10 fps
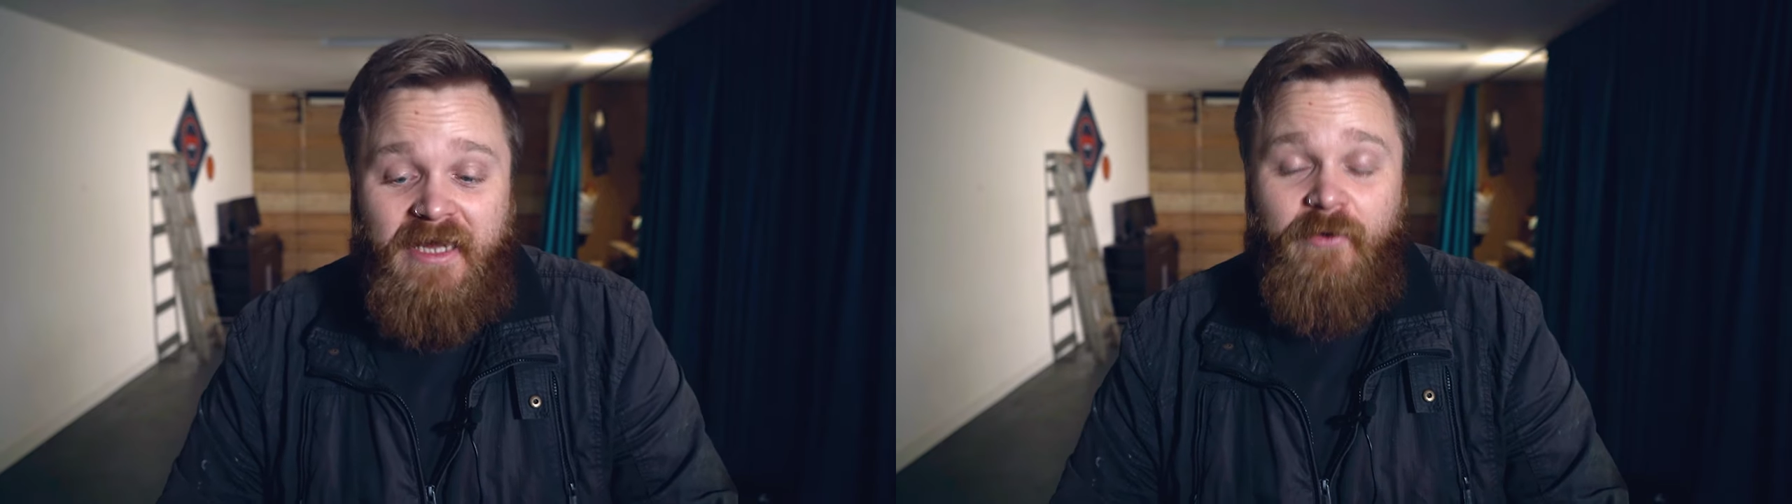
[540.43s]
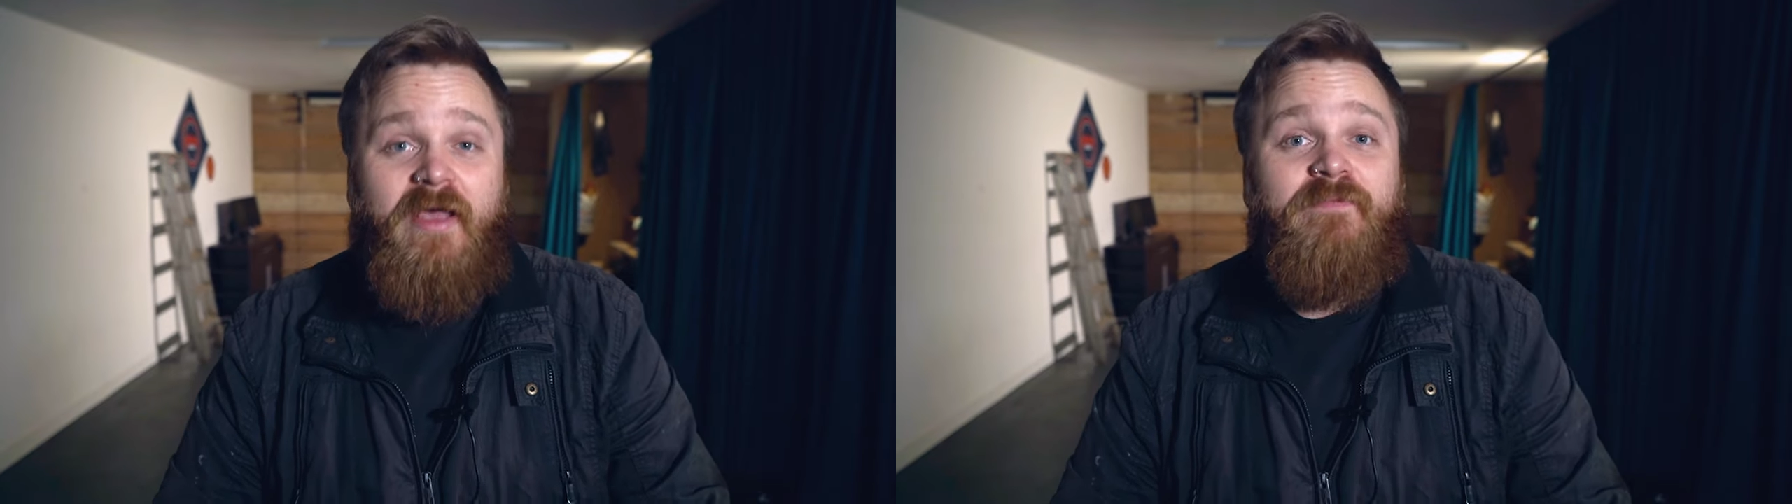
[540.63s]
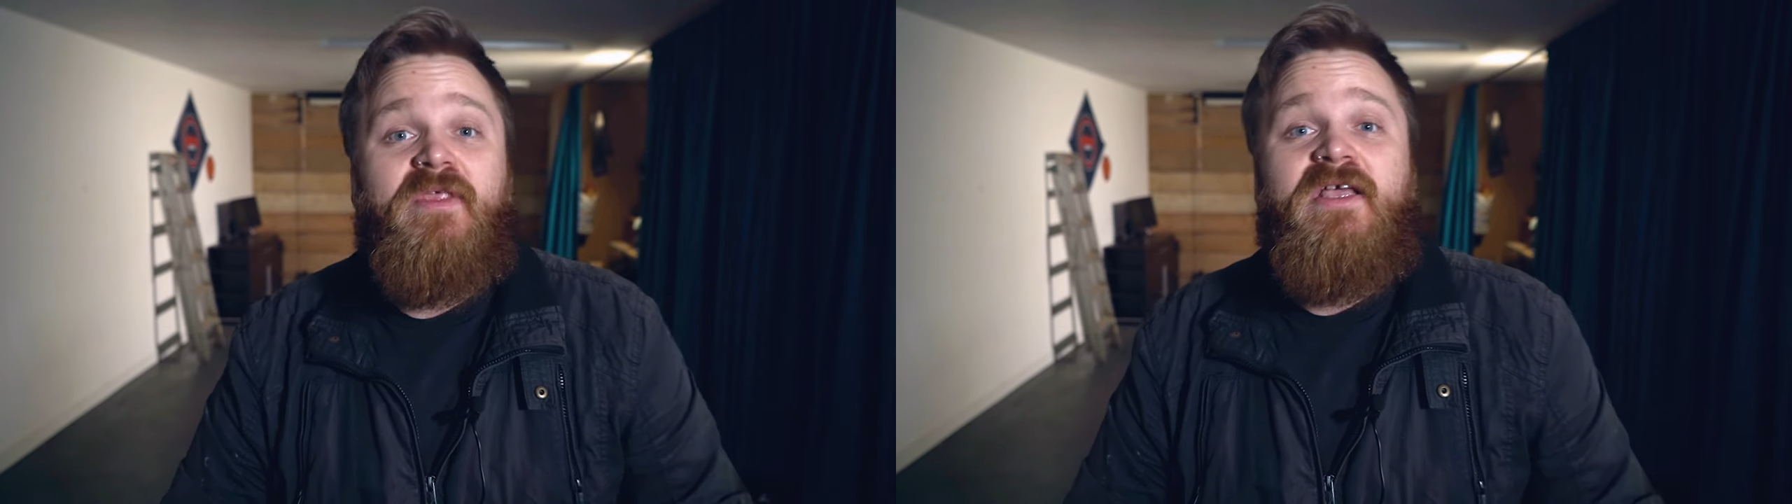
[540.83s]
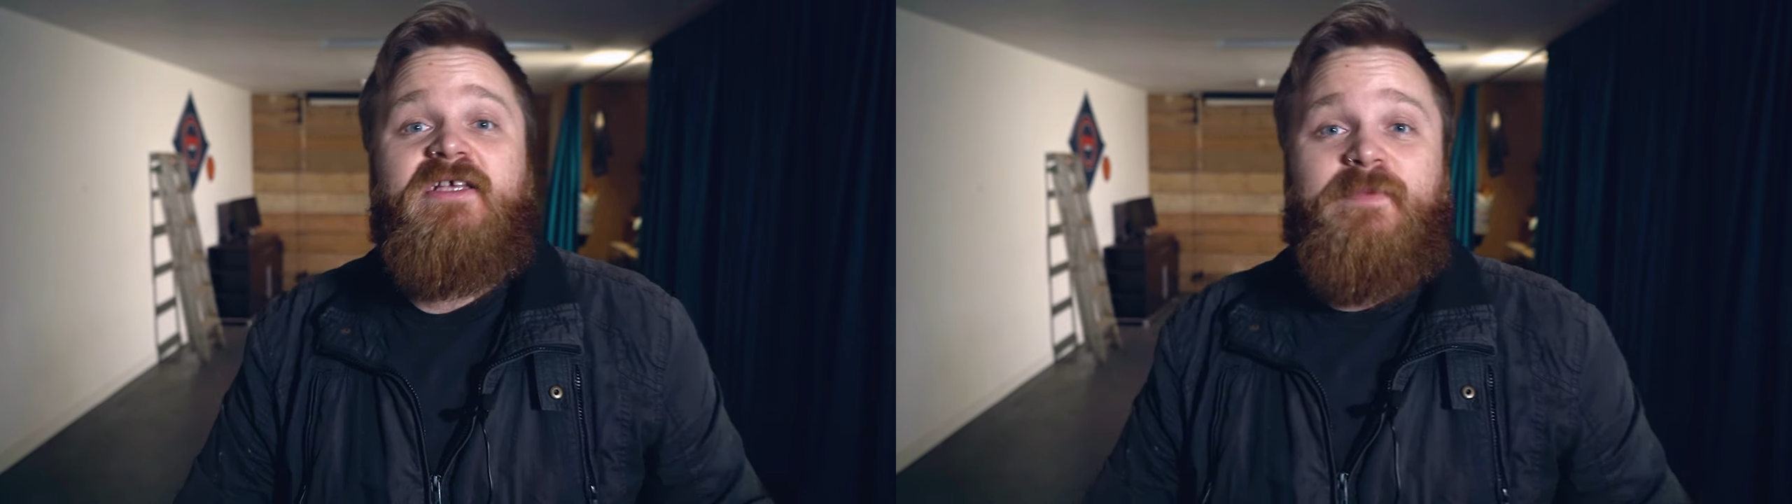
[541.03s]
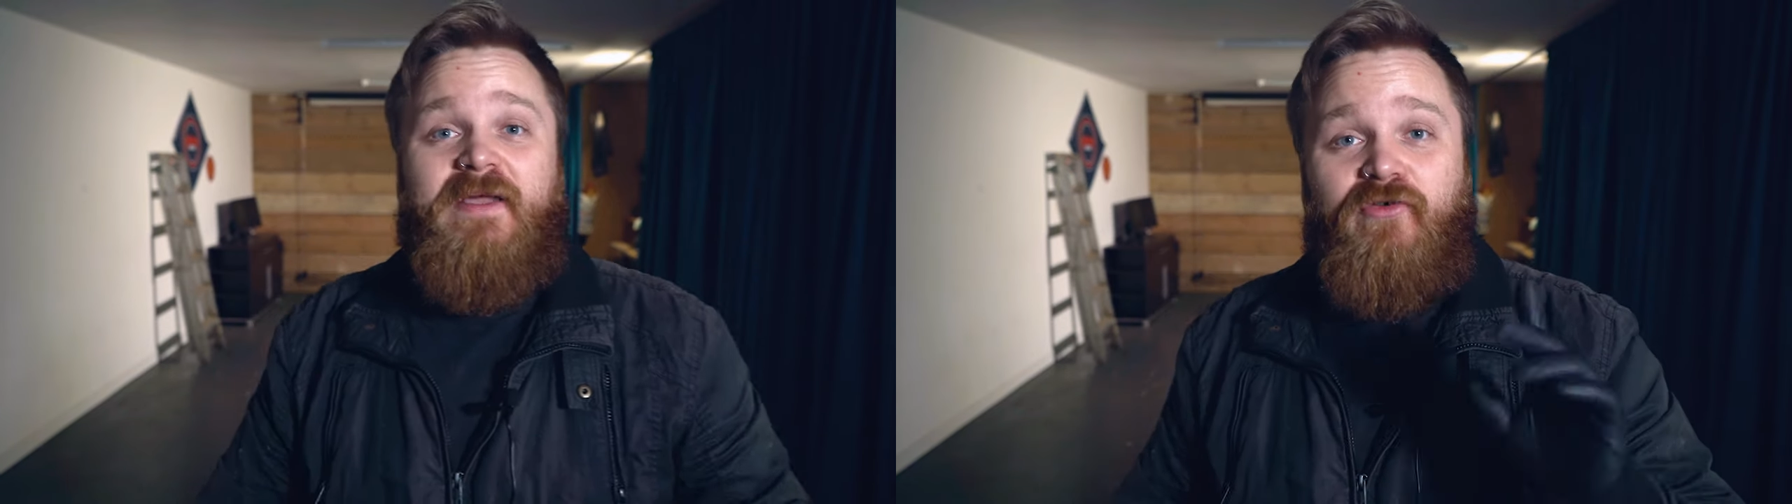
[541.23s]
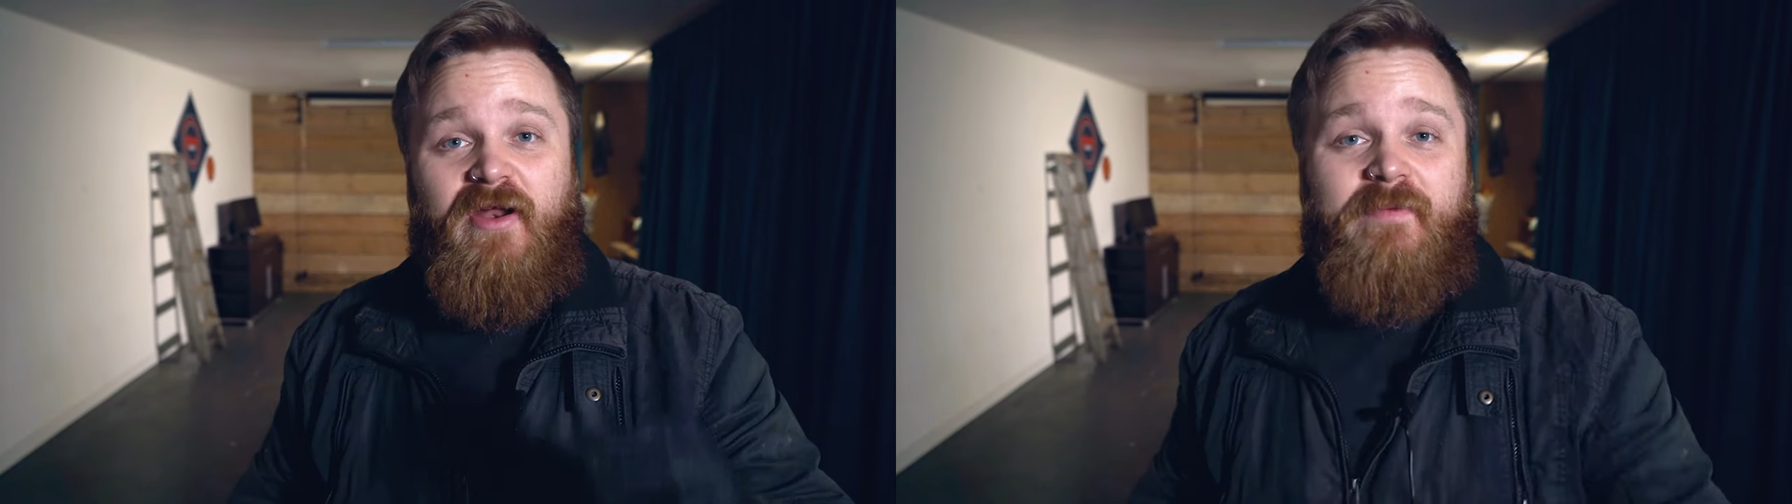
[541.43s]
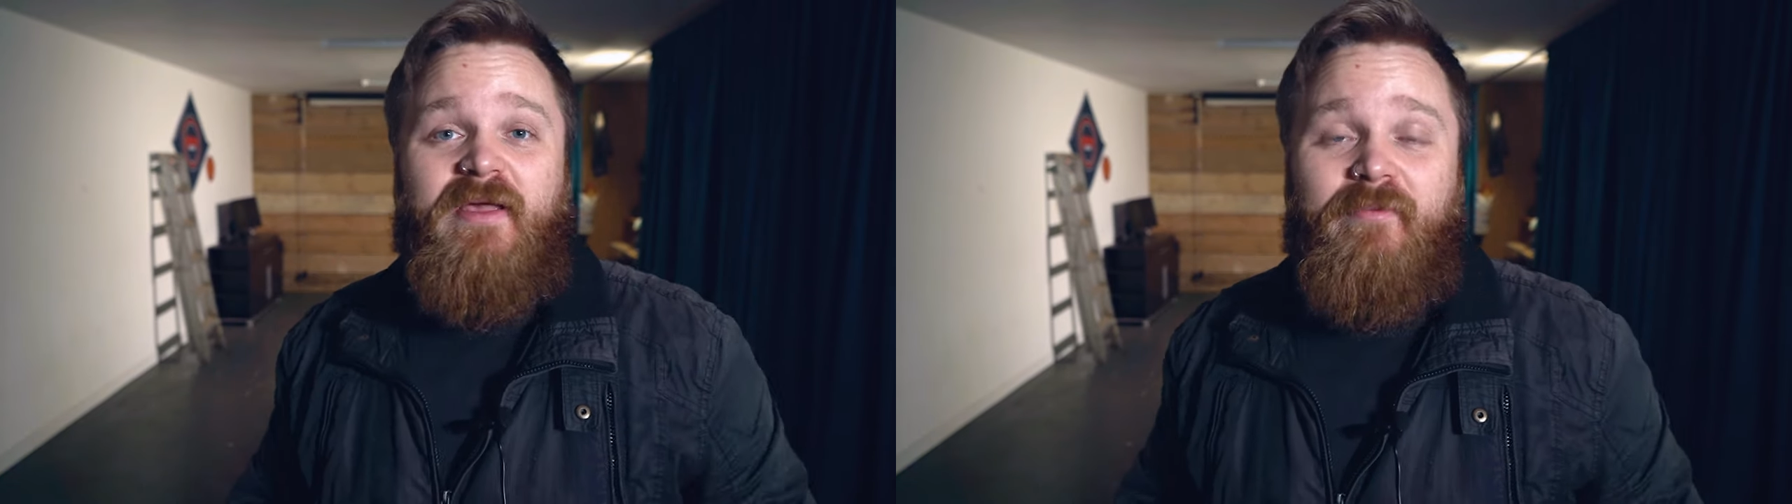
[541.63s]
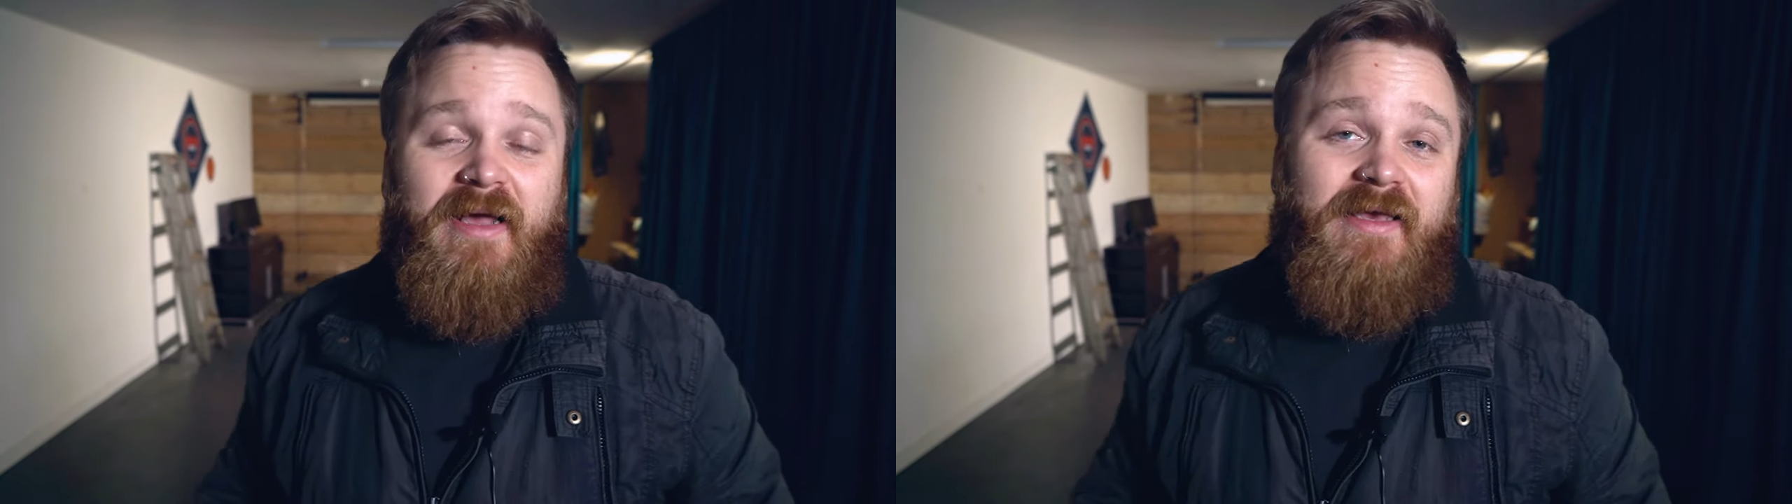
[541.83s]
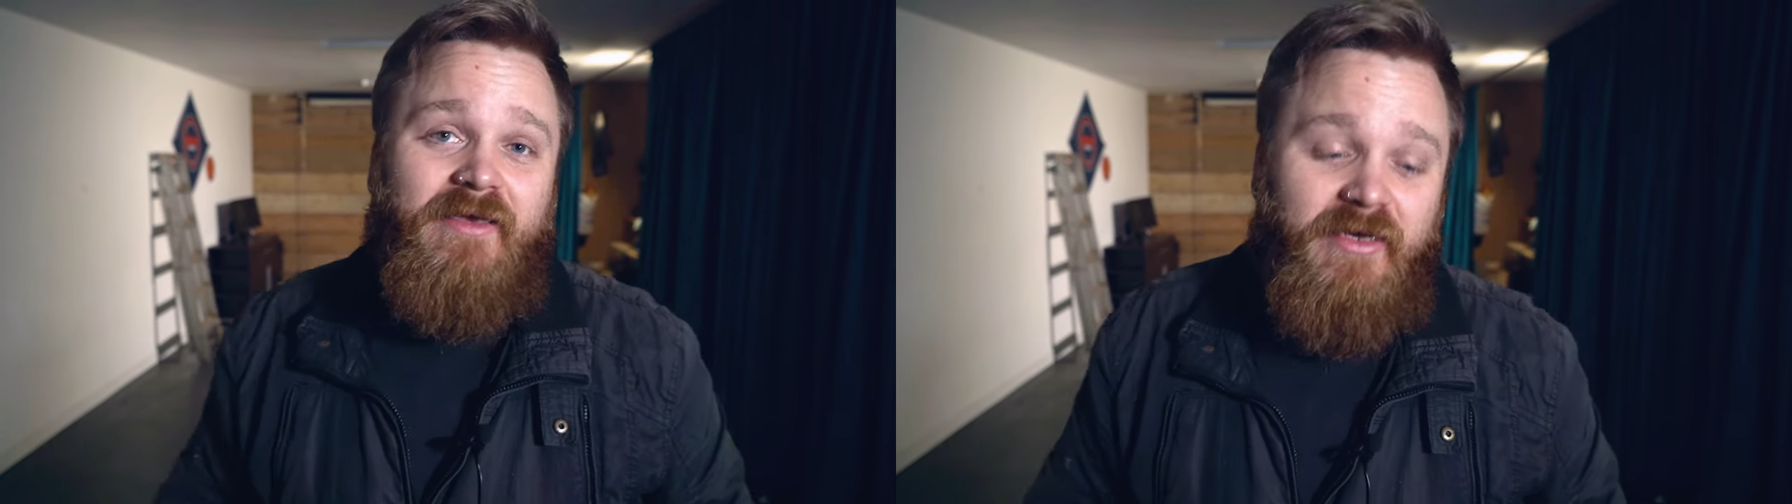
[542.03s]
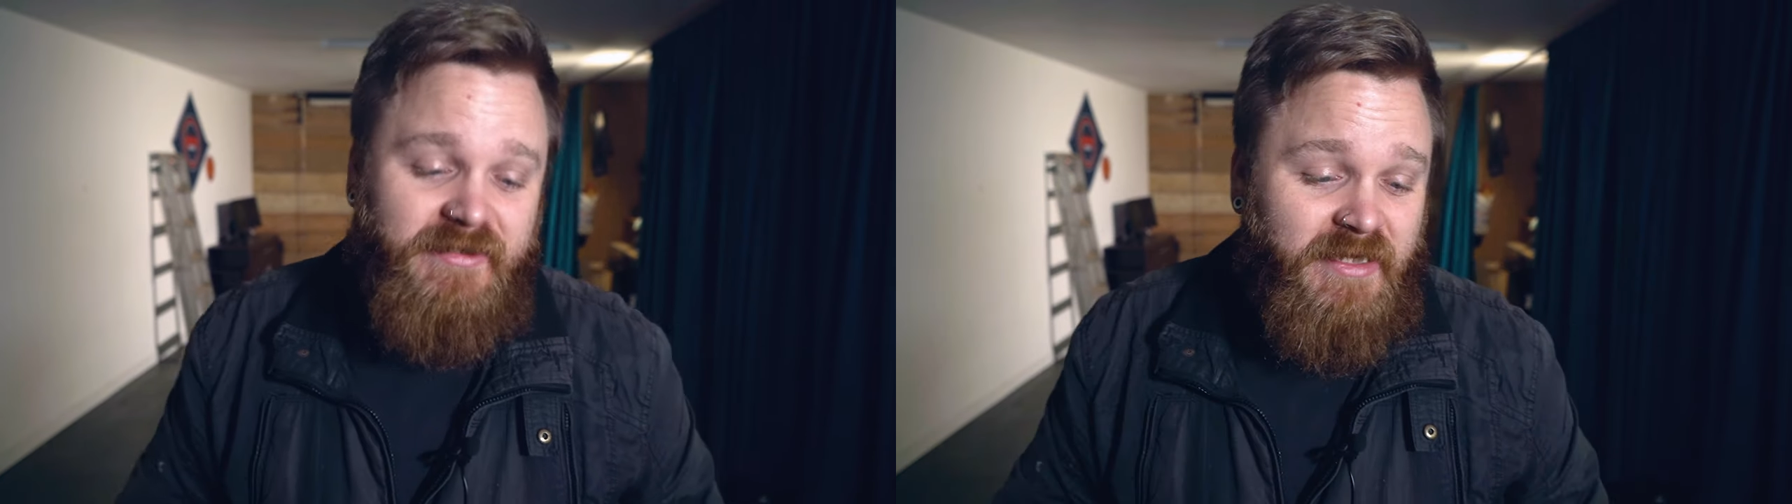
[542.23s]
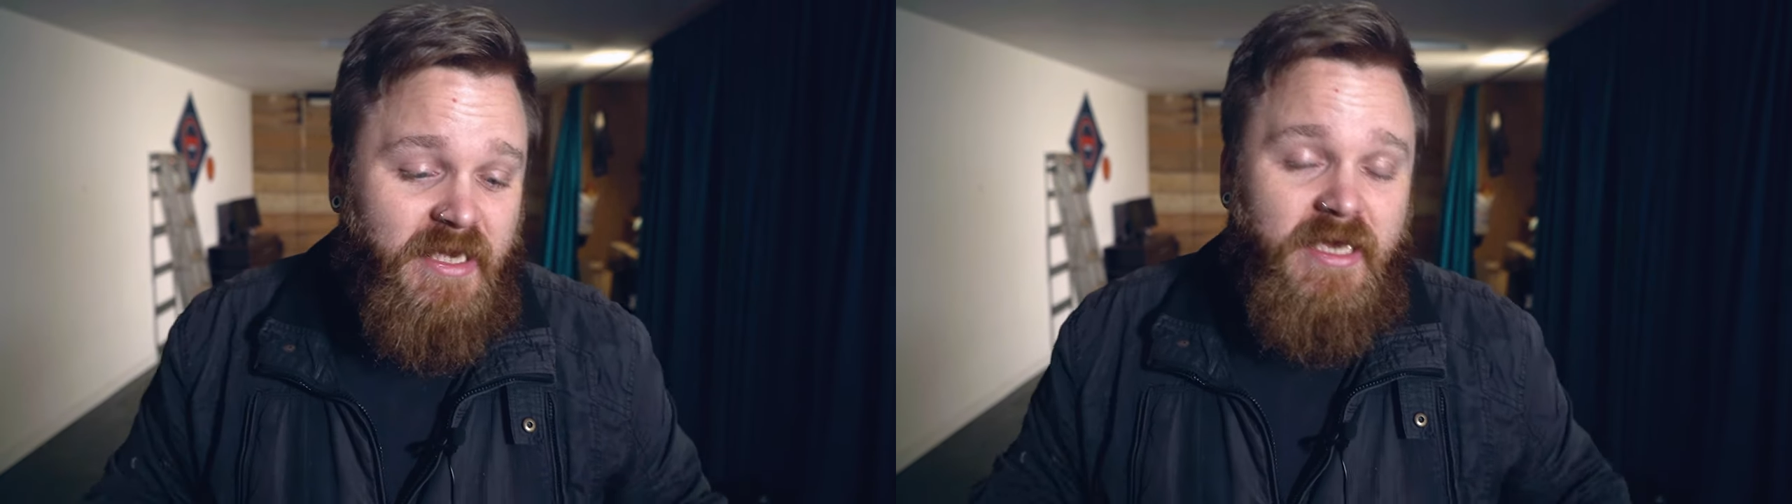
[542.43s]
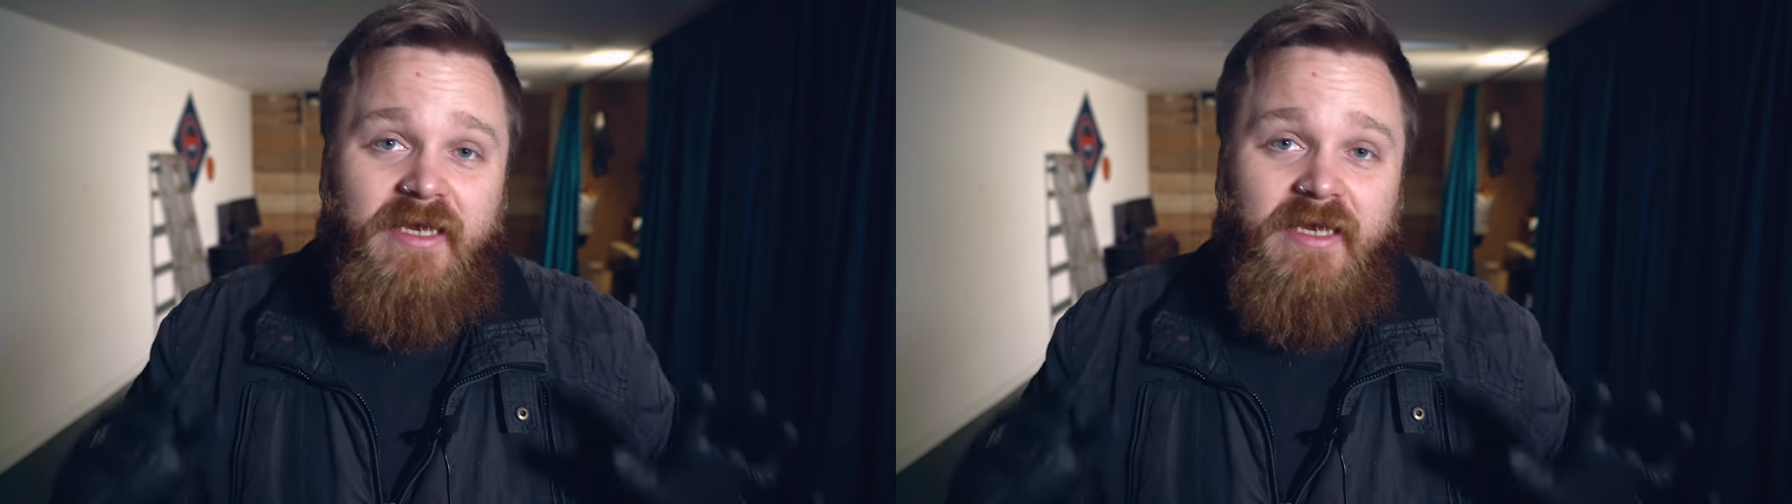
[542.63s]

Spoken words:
Anyway, it's been great being back, guys.